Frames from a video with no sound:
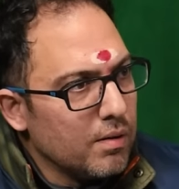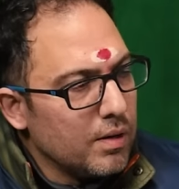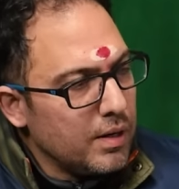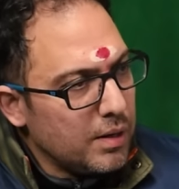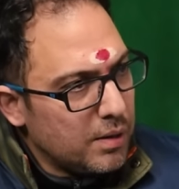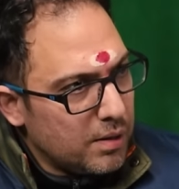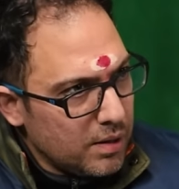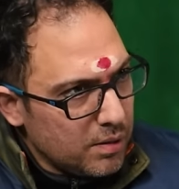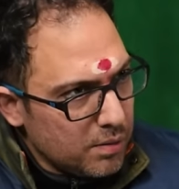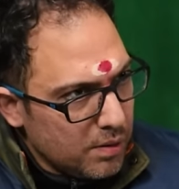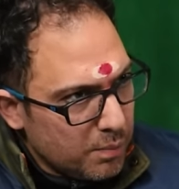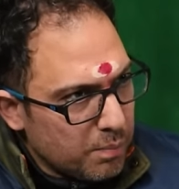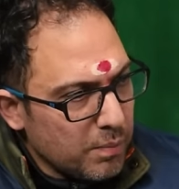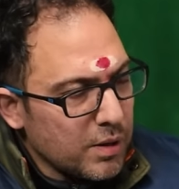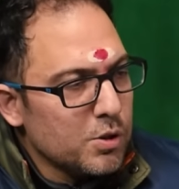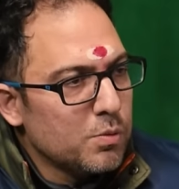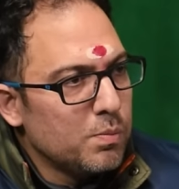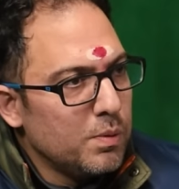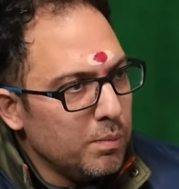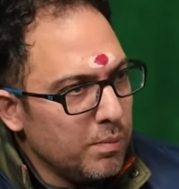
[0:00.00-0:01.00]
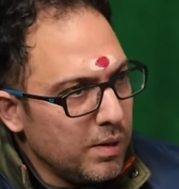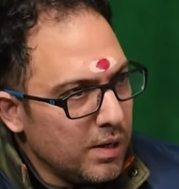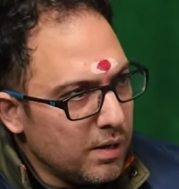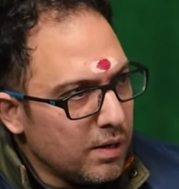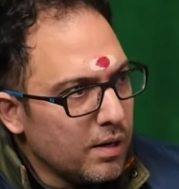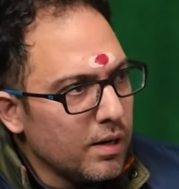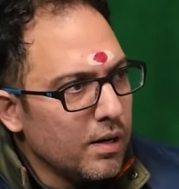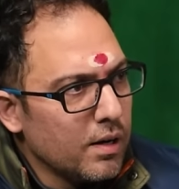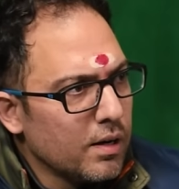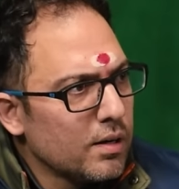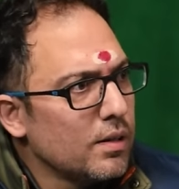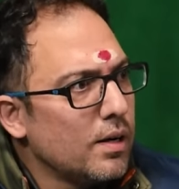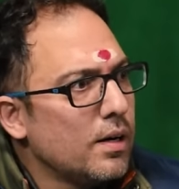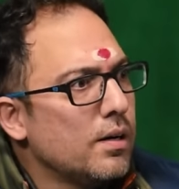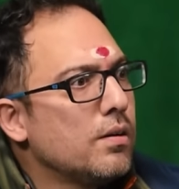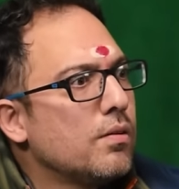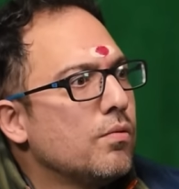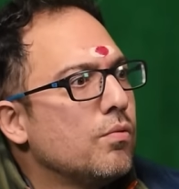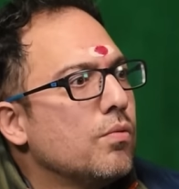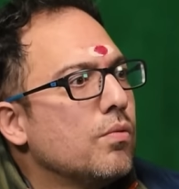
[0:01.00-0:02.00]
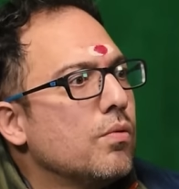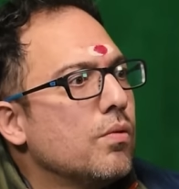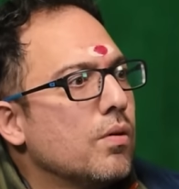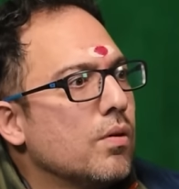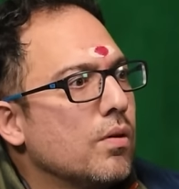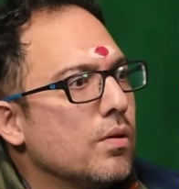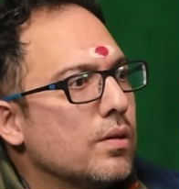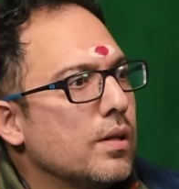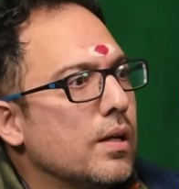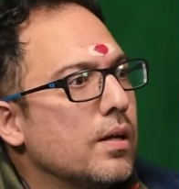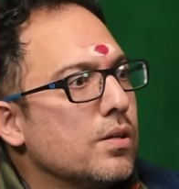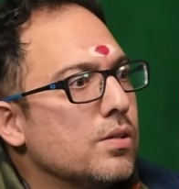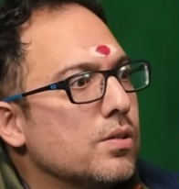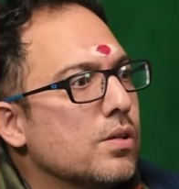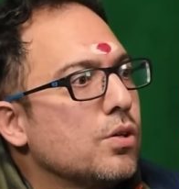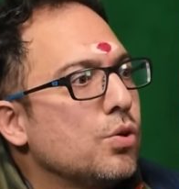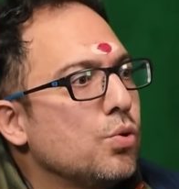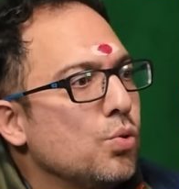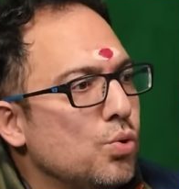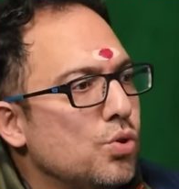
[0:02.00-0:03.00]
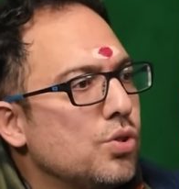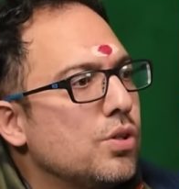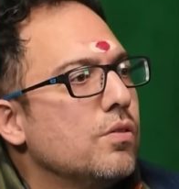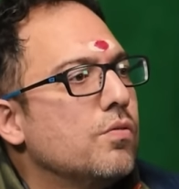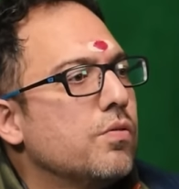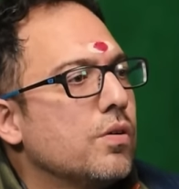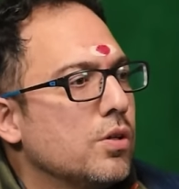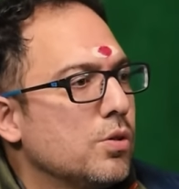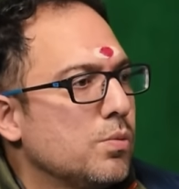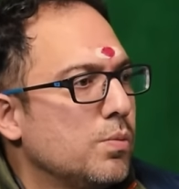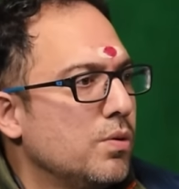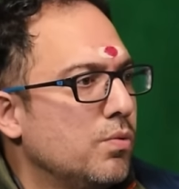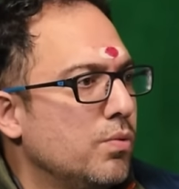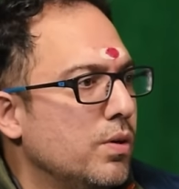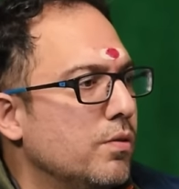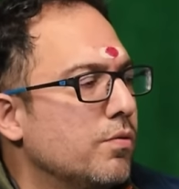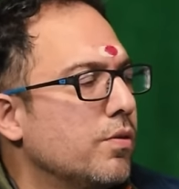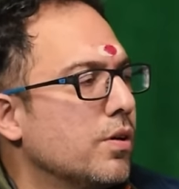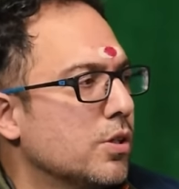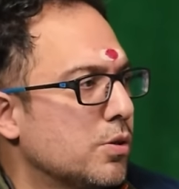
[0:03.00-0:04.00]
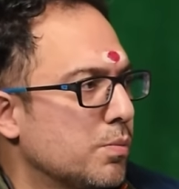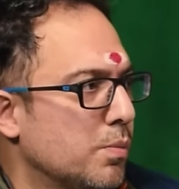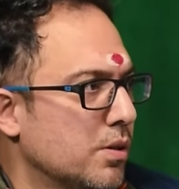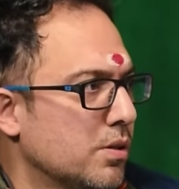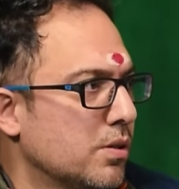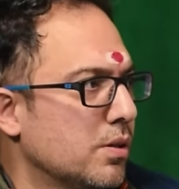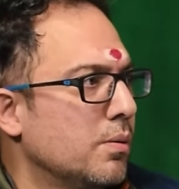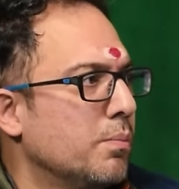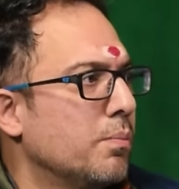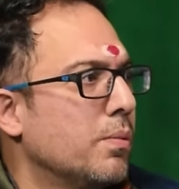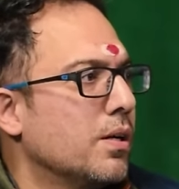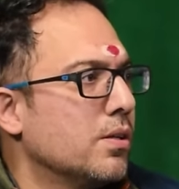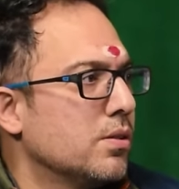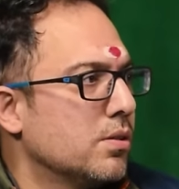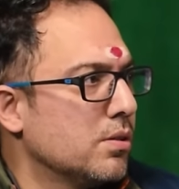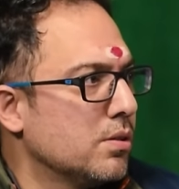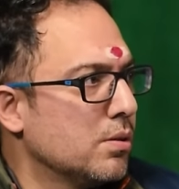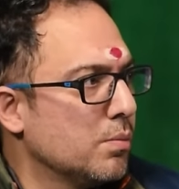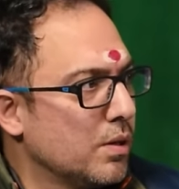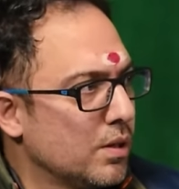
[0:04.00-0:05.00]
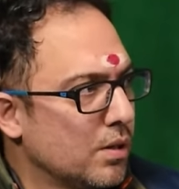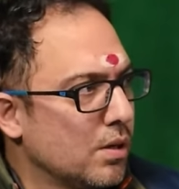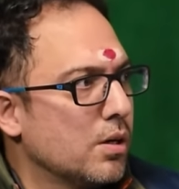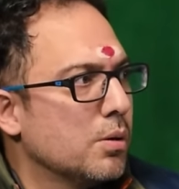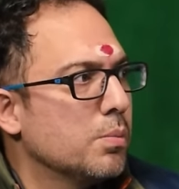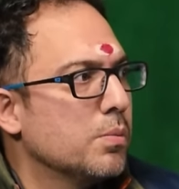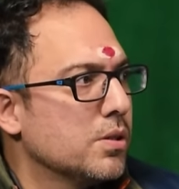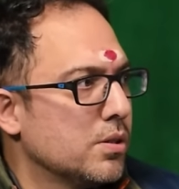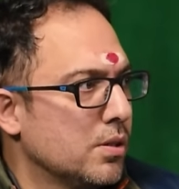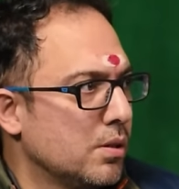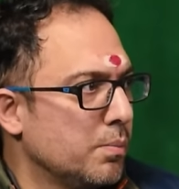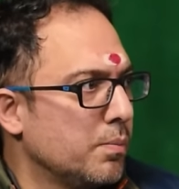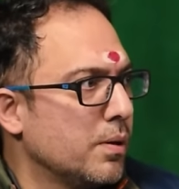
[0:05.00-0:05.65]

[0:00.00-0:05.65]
It must be made clear that there is a huge difference between first-person empiricism and third-person